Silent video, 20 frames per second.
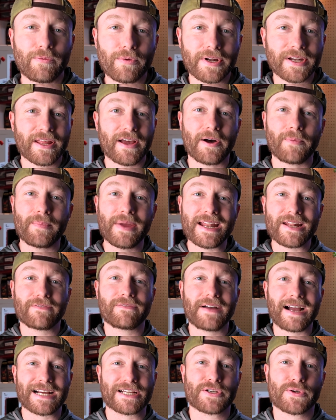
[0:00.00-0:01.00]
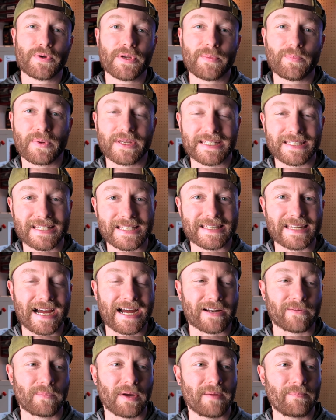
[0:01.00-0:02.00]
run a manufacturing business
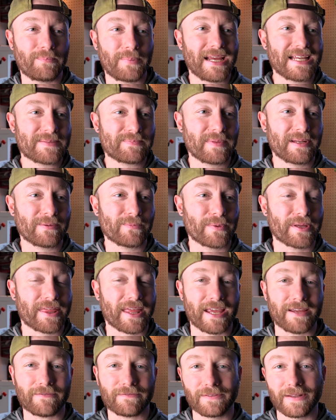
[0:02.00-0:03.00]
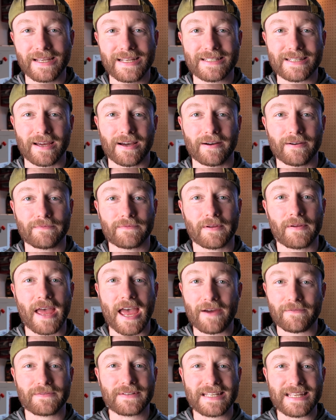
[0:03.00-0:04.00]
out of my basement with a fleet of
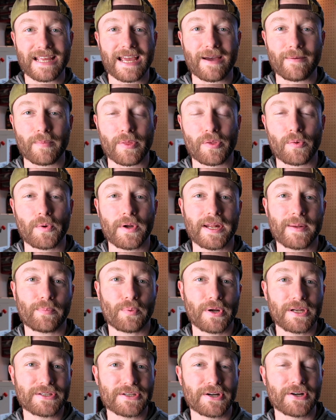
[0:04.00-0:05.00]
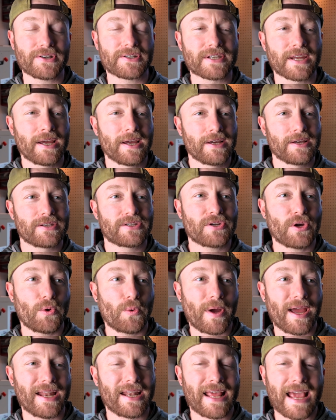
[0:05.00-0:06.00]
FDM 3D printers. So
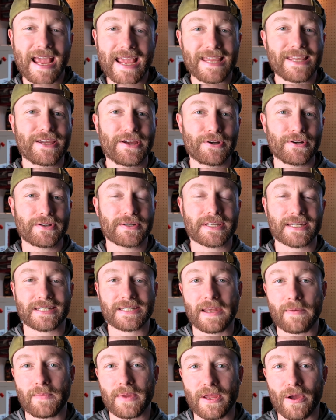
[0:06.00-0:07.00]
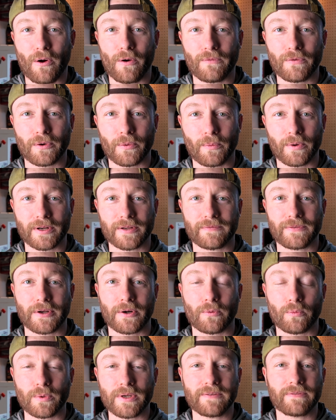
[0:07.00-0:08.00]
when HeyGears sent me over one of
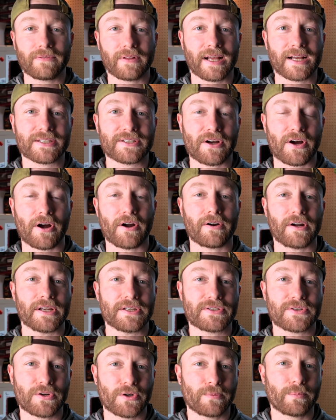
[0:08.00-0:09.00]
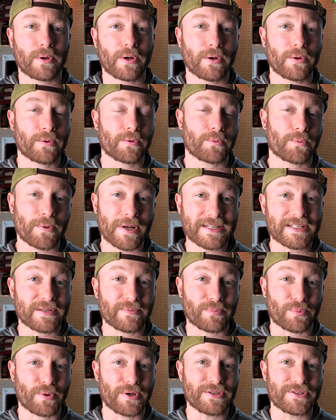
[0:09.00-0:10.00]
their Reflex RS Turbo resin
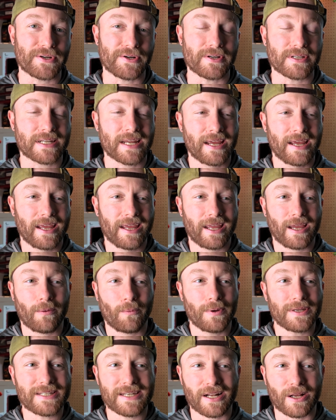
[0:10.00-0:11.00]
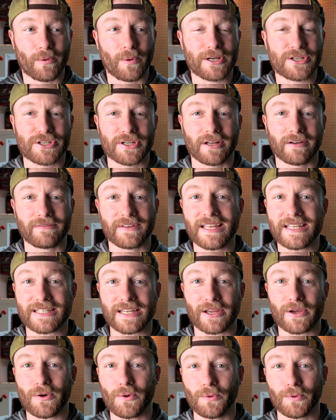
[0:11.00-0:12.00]
printers, it wasn't a question of, is
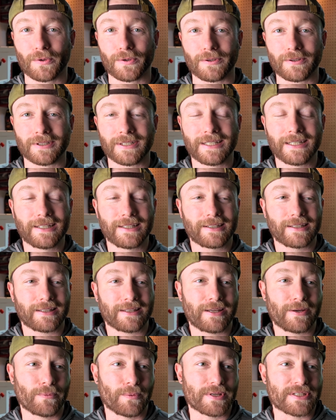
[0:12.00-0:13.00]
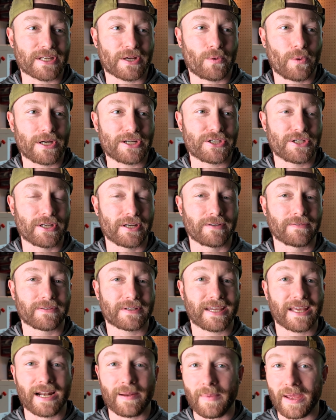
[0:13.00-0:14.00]
it cool? It was a question
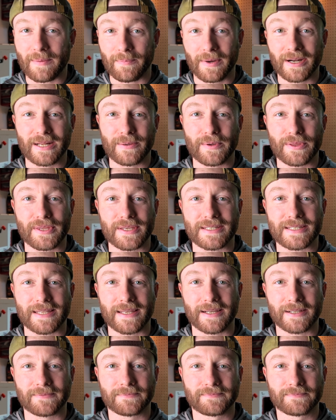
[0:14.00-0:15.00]
of, can I make money with this thing?